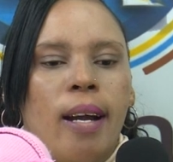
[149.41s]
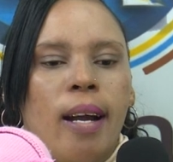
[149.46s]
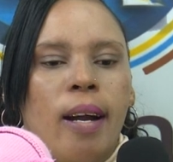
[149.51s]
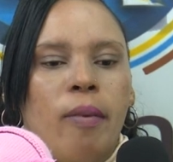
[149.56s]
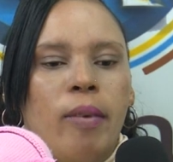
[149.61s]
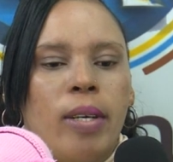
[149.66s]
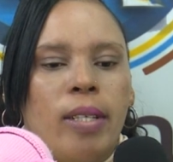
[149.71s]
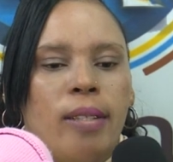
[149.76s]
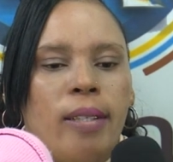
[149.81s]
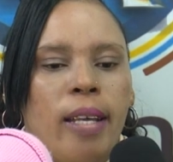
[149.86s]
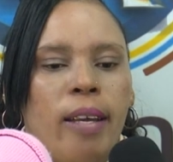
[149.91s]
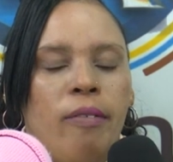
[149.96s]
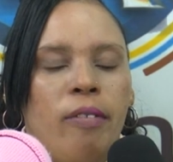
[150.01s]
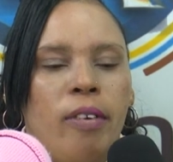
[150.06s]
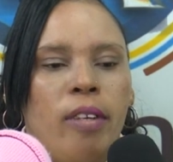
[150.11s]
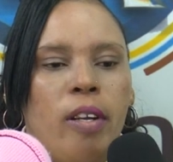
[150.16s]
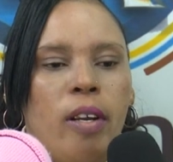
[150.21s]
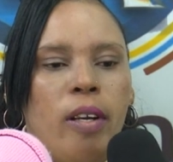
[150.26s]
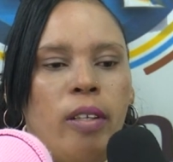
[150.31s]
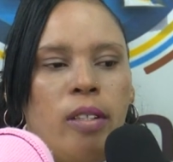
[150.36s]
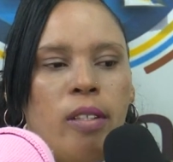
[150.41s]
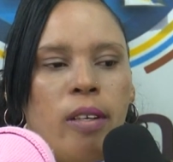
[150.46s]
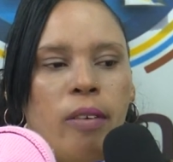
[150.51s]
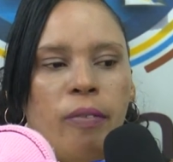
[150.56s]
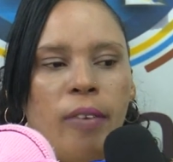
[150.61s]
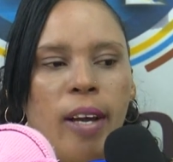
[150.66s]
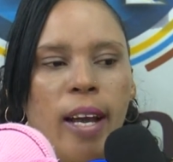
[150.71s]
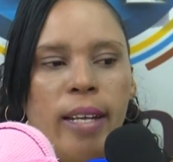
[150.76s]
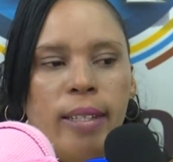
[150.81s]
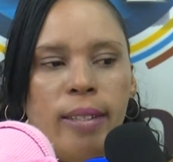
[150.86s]
I was having lots
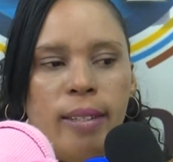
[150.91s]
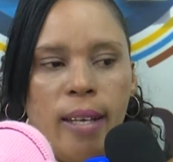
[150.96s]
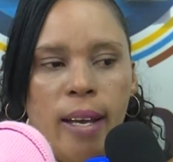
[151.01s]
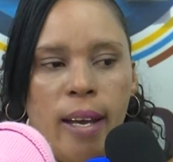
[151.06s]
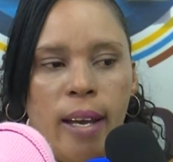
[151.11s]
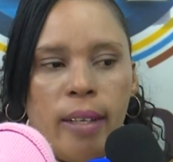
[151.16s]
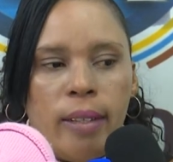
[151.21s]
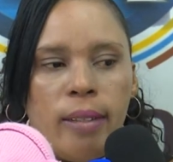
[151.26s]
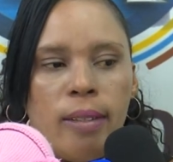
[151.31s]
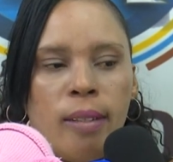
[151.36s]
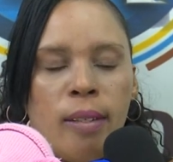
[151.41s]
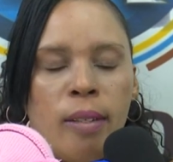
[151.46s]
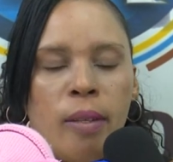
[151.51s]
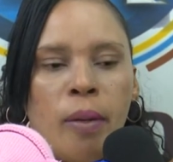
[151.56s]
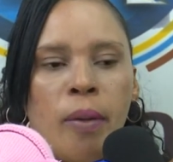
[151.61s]
of attacks.